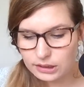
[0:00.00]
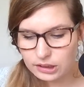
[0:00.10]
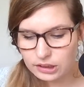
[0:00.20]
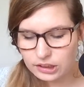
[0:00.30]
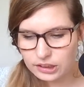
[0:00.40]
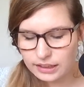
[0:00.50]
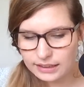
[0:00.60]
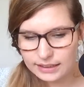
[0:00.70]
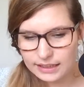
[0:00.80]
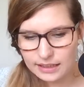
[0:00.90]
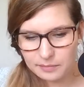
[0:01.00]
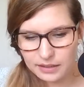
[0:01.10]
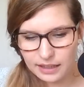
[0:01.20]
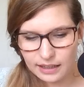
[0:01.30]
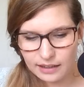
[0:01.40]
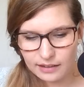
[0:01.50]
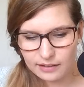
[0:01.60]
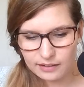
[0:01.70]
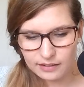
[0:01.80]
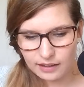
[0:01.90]
she said something,
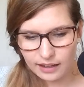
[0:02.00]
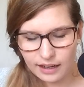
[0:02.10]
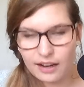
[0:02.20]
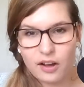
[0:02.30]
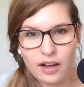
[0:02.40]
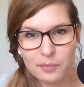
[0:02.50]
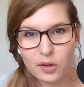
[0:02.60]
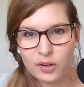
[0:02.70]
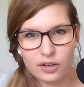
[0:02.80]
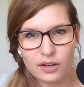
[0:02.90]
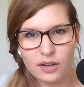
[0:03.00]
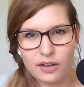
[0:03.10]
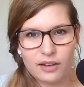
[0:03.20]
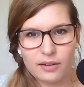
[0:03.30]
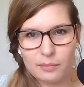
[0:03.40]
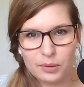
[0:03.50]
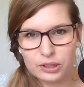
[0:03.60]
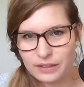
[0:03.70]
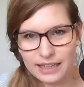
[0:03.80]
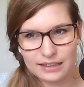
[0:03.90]
and I'm not going to
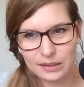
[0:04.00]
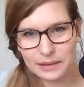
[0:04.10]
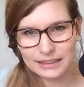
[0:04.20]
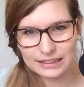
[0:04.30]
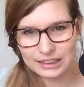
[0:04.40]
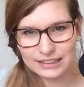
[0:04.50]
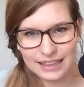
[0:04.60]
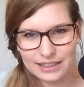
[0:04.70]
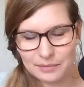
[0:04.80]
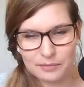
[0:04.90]
portray it as well as she said.